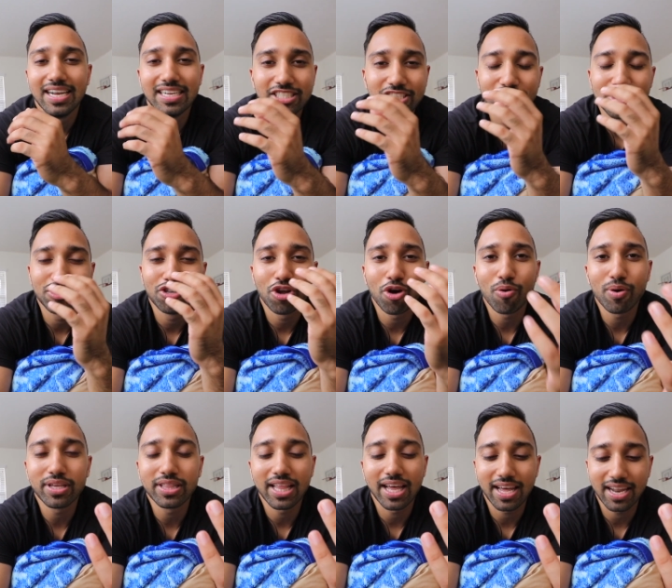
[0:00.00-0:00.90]
Just
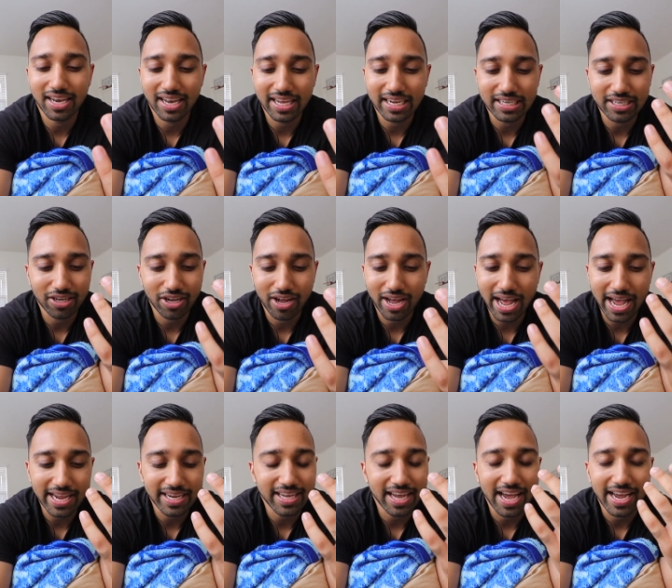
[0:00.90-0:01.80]
knowing that, like
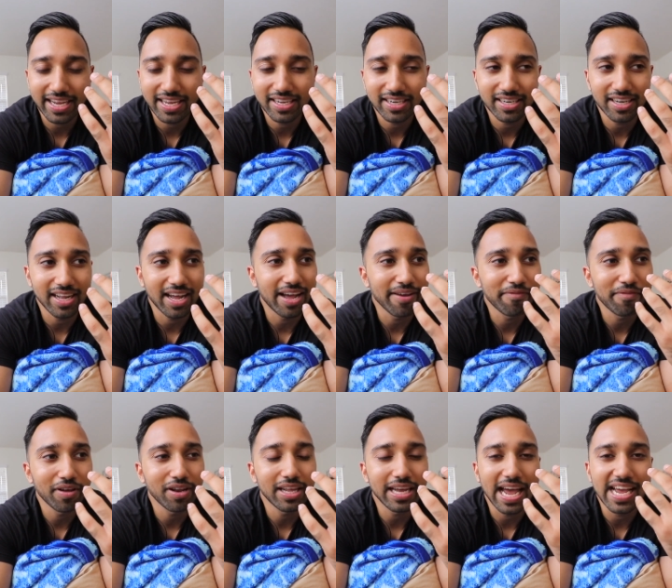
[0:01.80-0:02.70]
I, I I
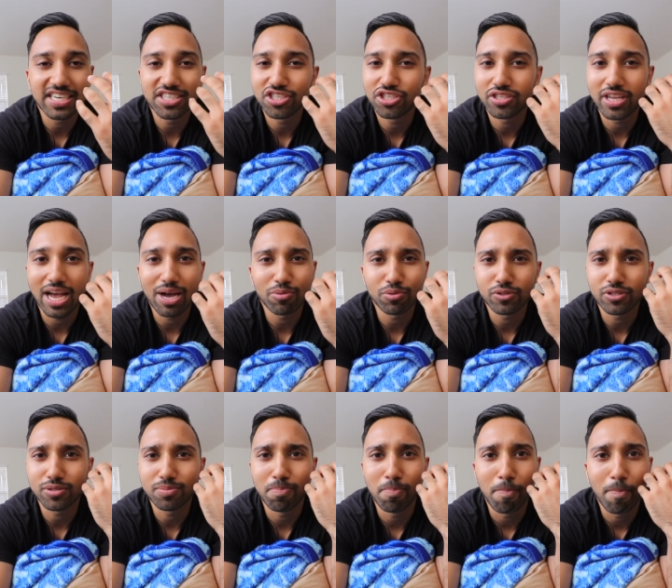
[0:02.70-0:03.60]
felt like I just I
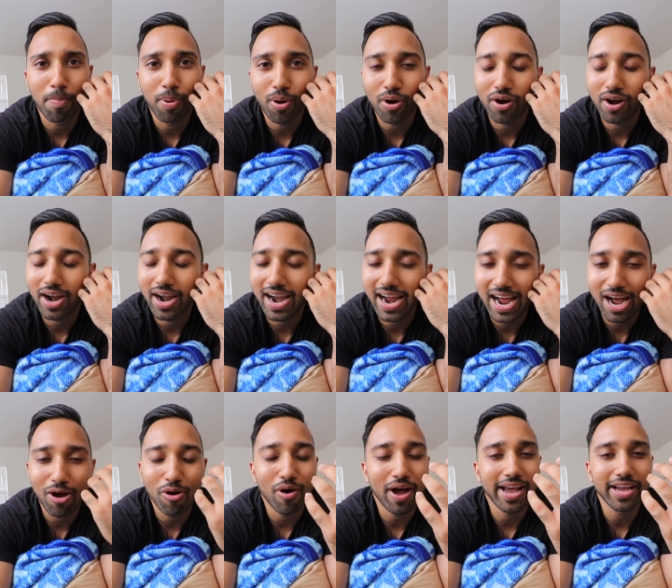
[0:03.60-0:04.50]
was burnt out.